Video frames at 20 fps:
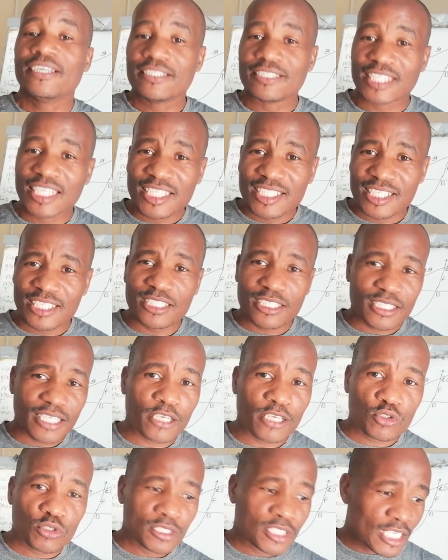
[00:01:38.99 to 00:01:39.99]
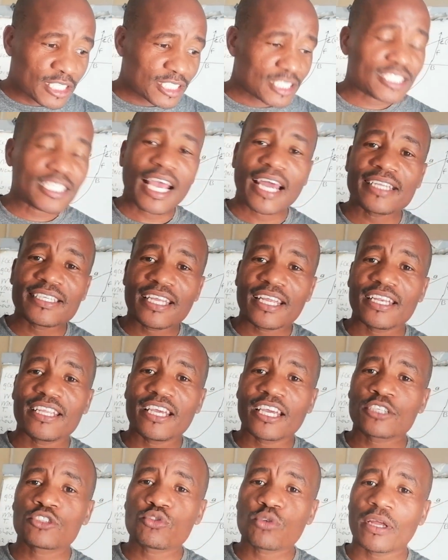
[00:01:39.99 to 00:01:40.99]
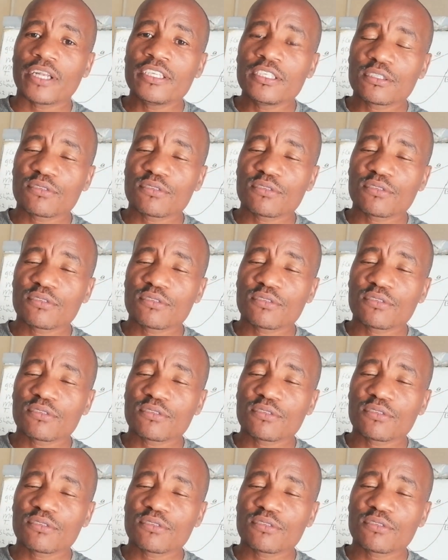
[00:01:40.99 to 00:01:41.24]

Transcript: This channel actually